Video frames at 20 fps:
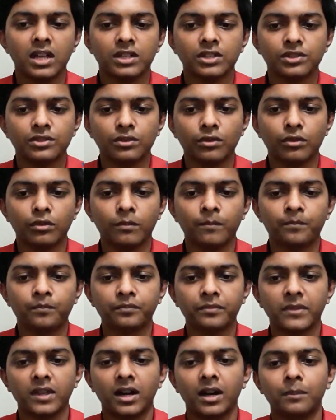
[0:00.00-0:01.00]
So
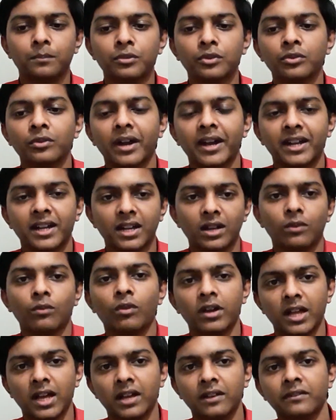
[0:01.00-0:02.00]
up to right now,
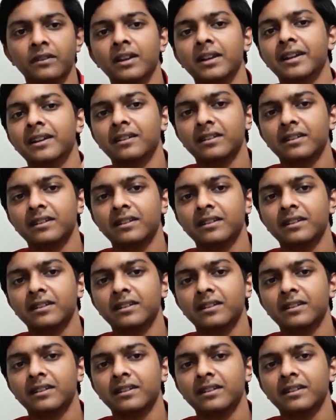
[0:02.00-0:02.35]
what I have really